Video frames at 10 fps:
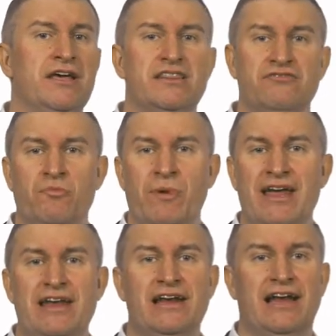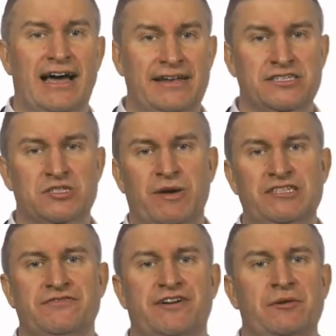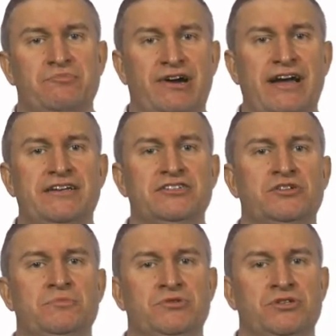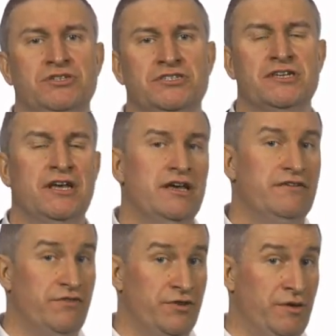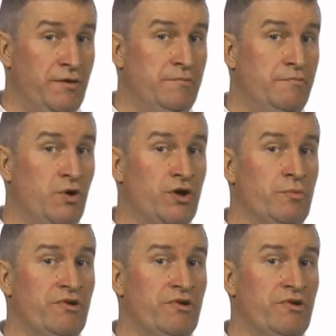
the remaining lines specify prior distributions for the model